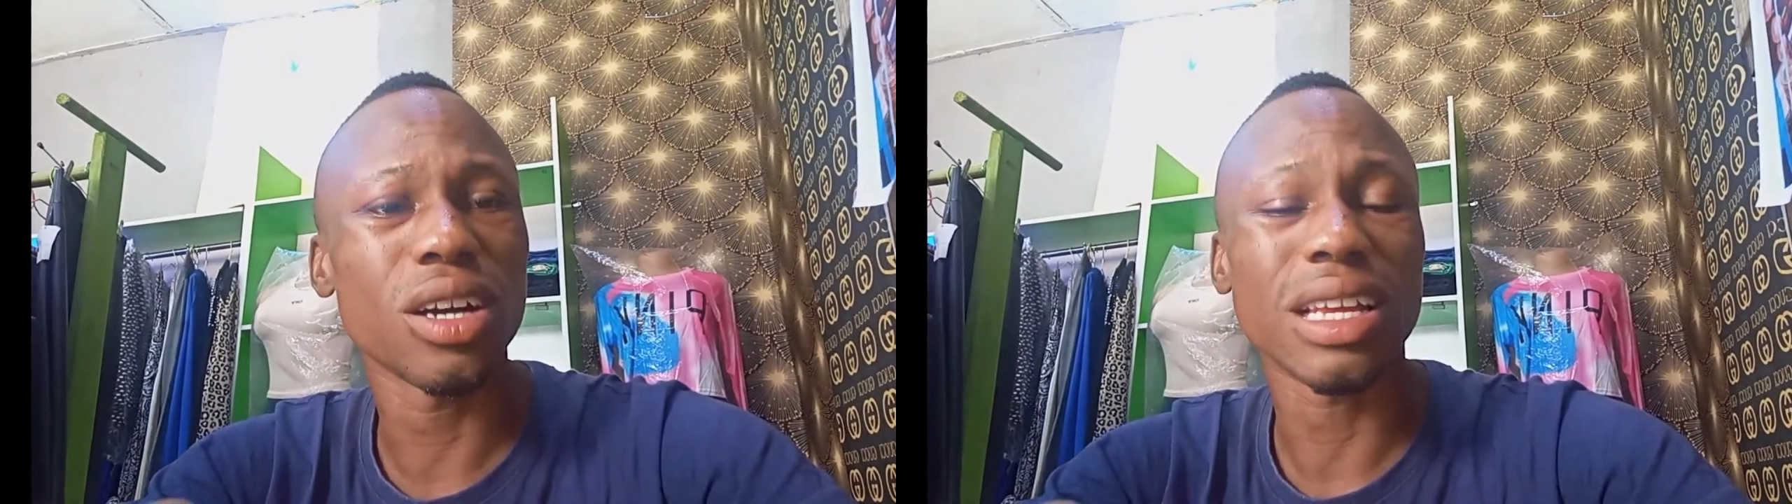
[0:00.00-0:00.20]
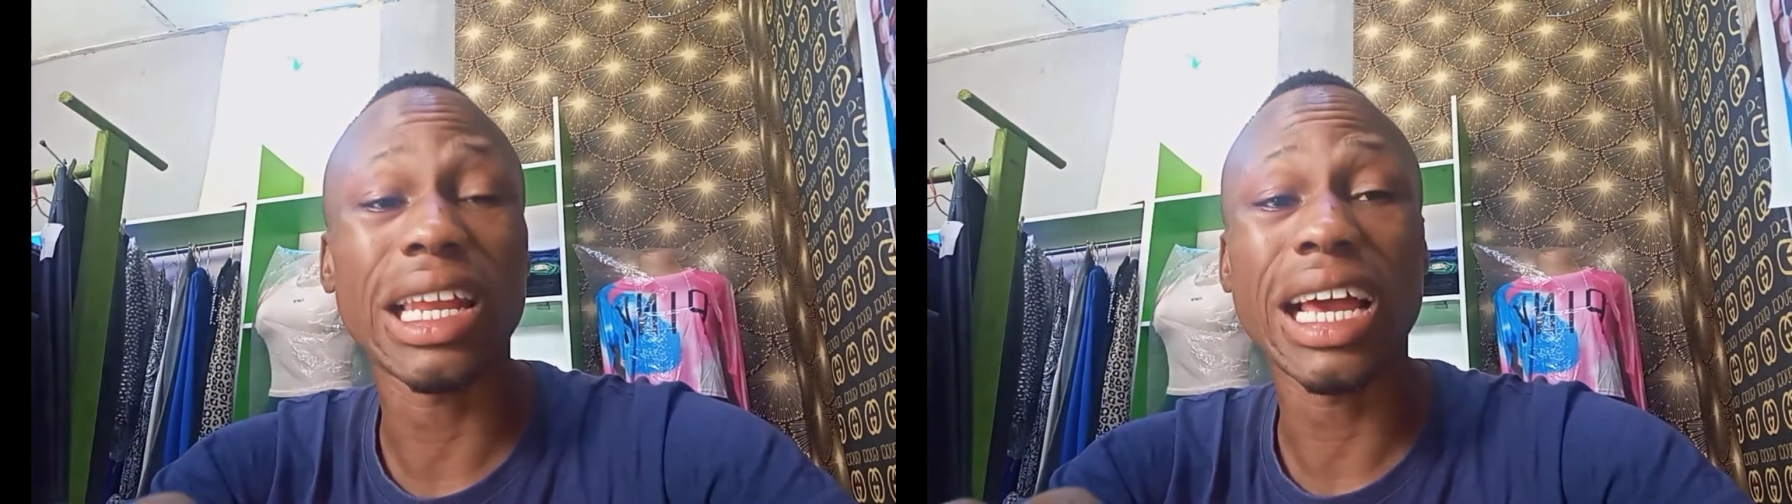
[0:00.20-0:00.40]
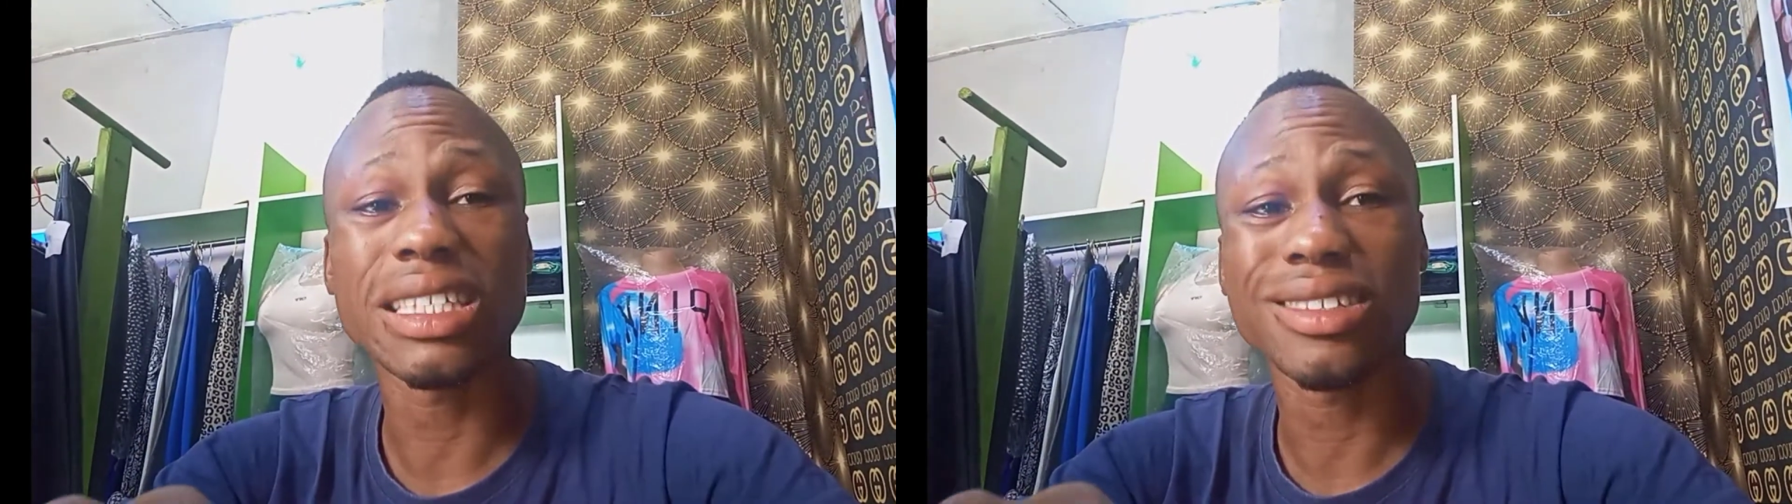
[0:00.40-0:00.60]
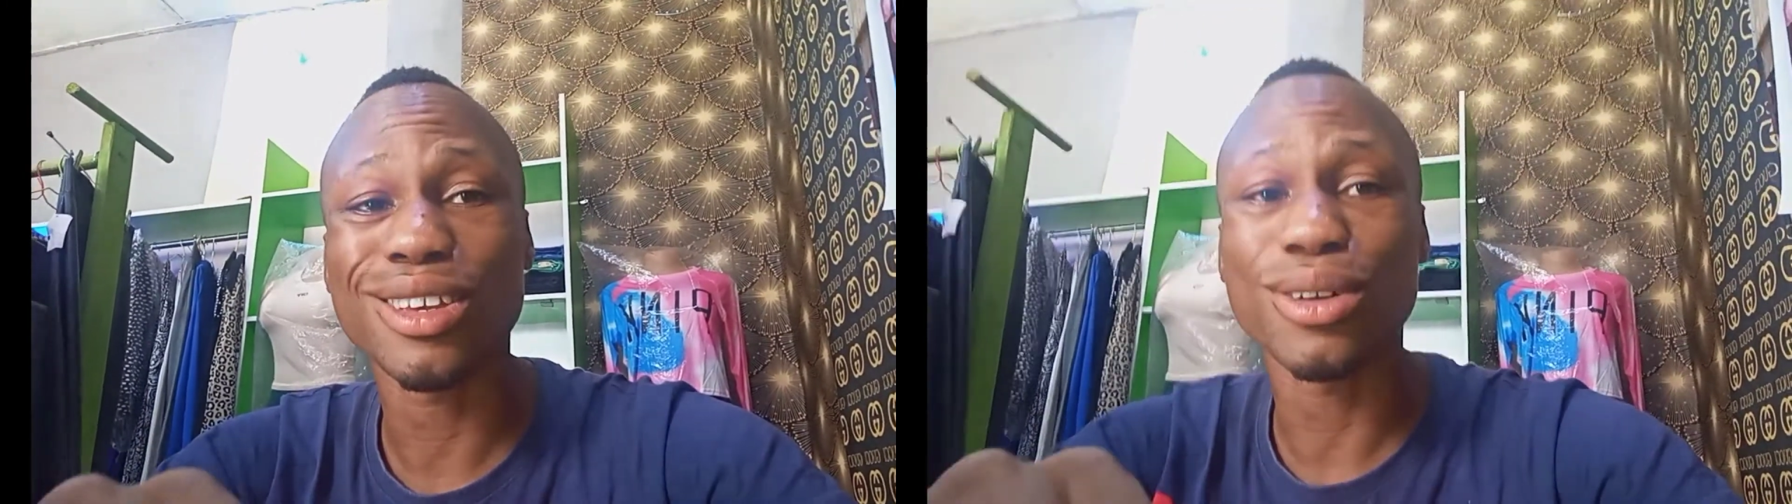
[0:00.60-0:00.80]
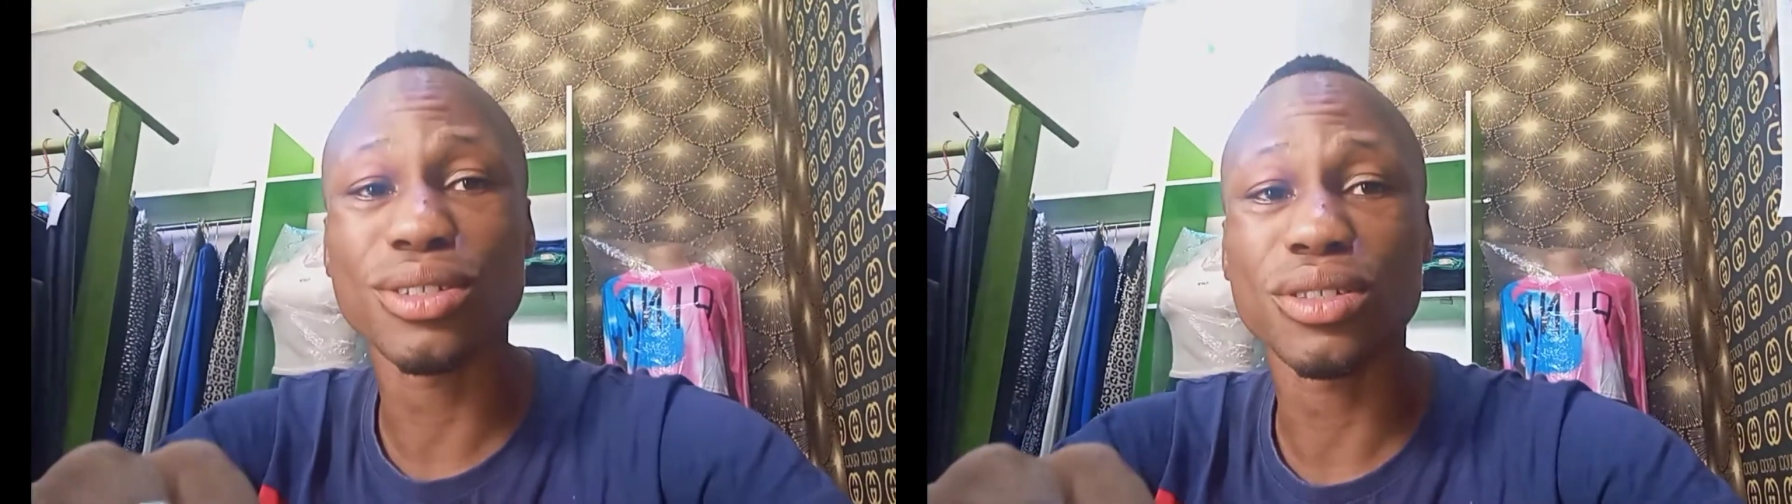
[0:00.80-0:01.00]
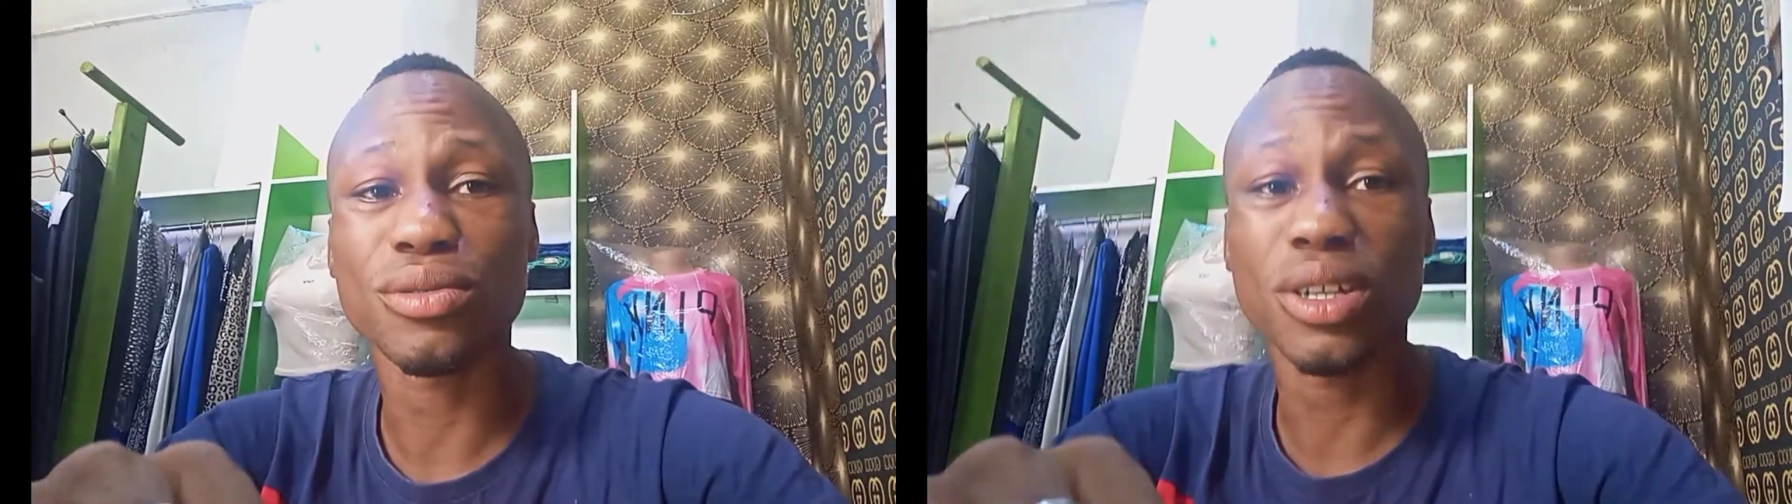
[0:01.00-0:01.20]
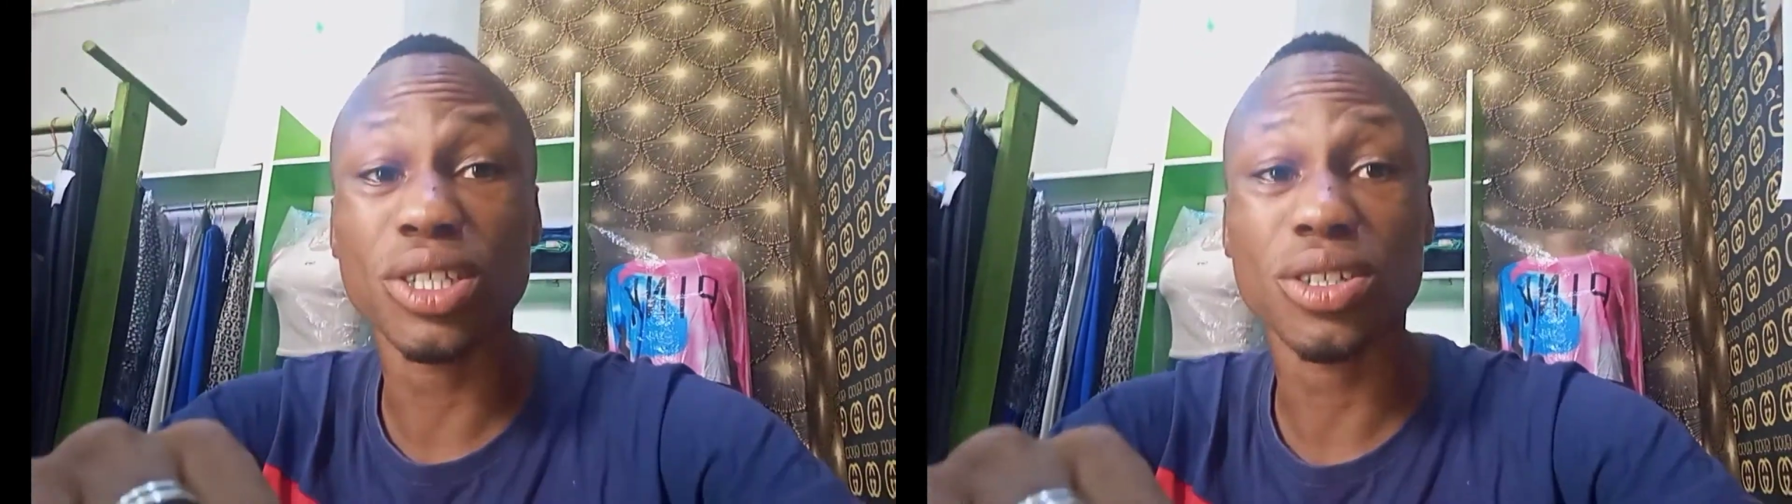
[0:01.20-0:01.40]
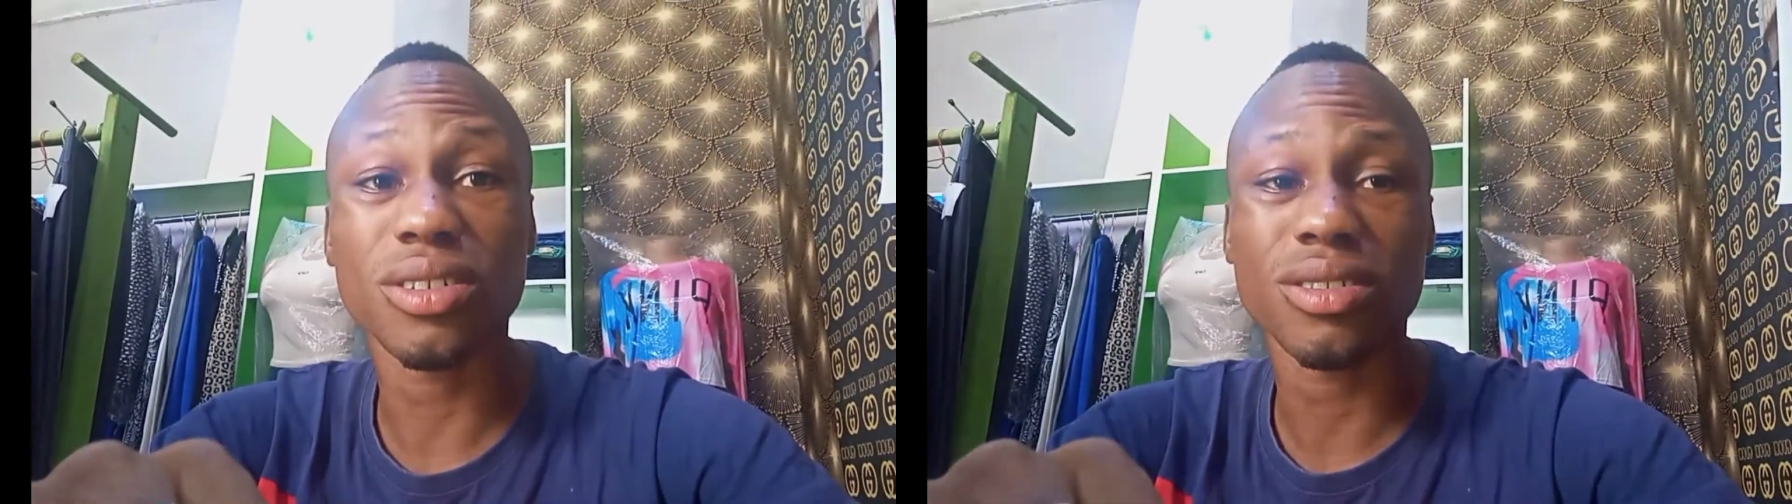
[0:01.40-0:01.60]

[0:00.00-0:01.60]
analyzing the whole situation.